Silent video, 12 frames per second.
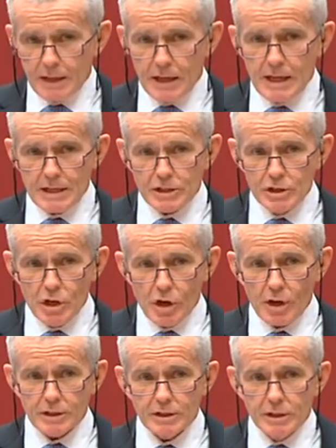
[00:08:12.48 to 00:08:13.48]
is
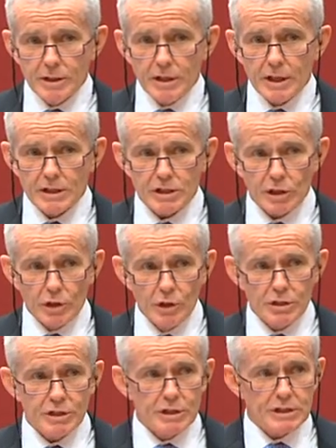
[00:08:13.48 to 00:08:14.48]
not a
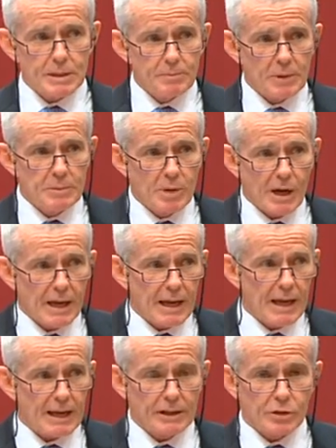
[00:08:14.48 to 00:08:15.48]
solution simply by
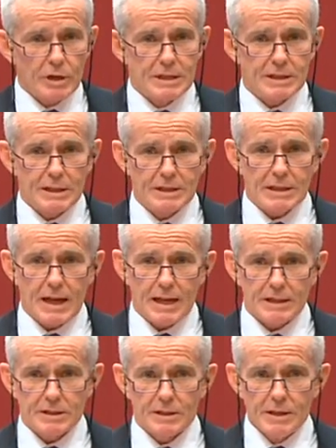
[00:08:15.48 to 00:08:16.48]
increasing
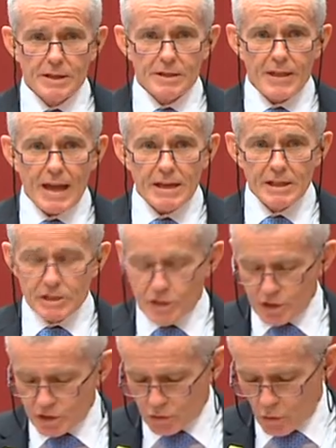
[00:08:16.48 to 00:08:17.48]
tax. That is
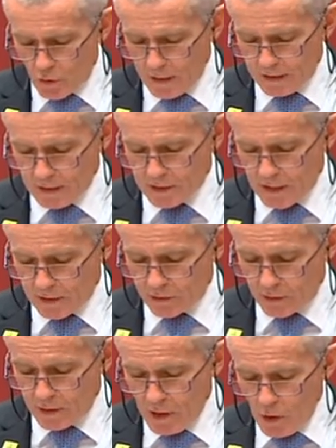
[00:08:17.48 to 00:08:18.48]
destroying this
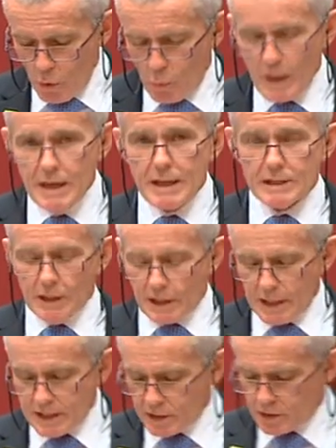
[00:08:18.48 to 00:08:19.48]
country. We need to
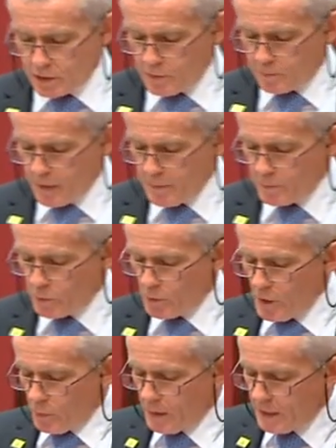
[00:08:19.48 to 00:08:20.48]
listen to the people.
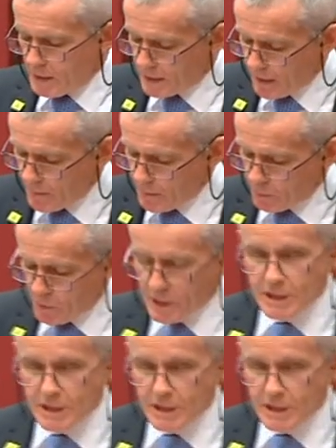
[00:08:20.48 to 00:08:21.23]
We need to come up with a